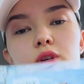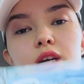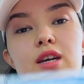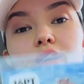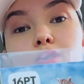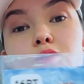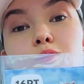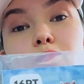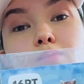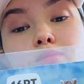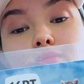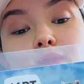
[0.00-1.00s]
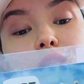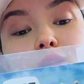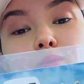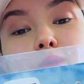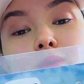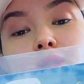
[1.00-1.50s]
I get home, and then
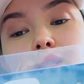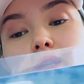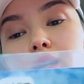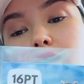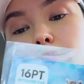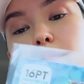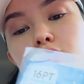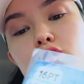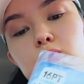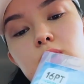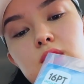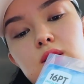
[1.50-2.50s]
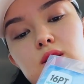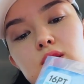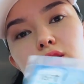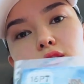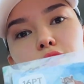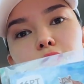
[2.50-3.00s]
we will decide which ones
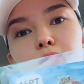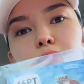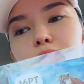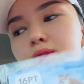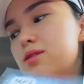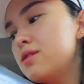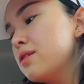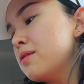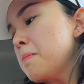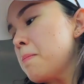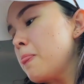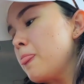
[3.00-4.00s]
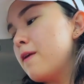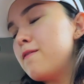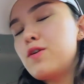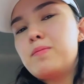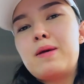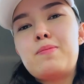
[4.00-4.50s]
to use for
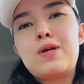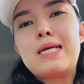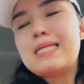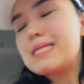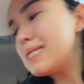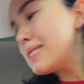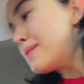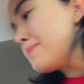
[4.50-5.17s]
my prints.